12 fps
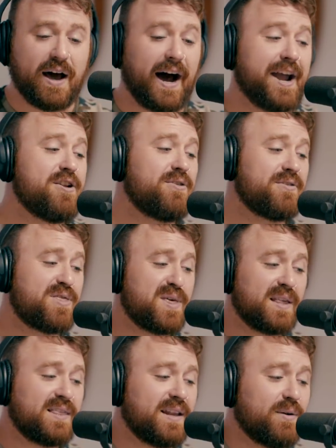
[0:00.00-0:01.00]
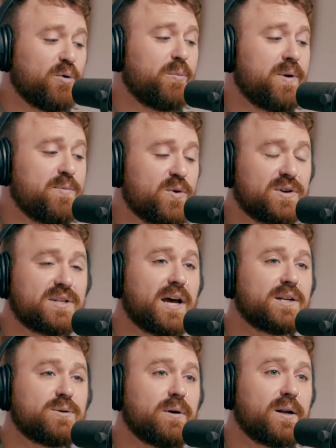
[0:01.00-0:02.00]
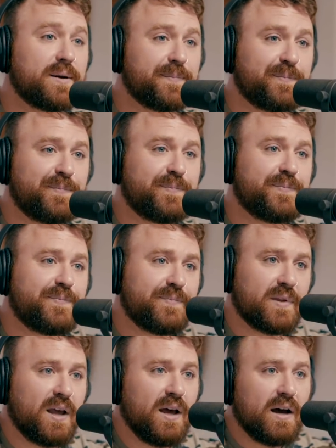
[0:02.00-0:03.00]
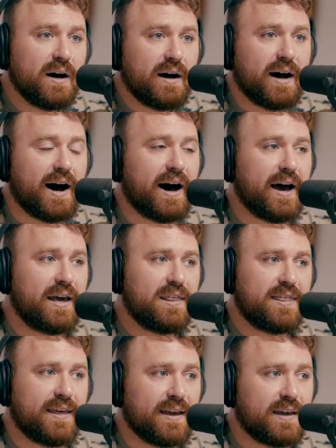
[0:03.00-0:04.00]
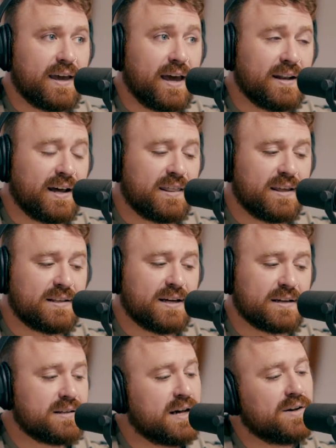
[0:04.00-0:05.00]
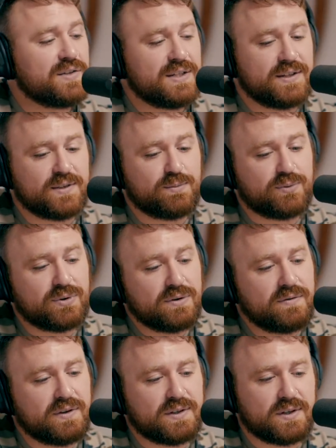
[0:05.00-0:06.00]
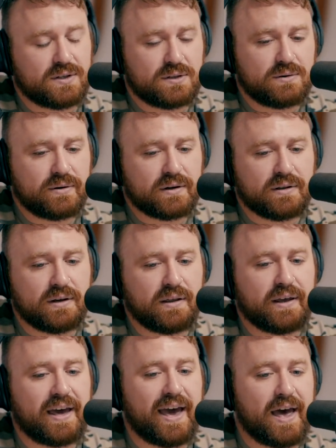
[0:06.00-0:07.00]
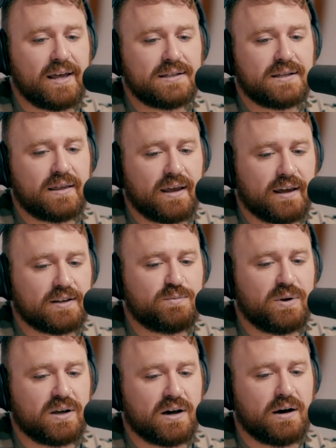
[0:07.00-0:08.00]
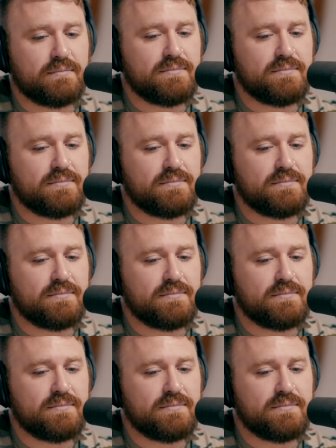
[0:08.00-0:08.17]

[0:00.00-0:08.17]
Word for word: I don't think that it will be more saturated. I think, and I think technology has proven this historically, that as things become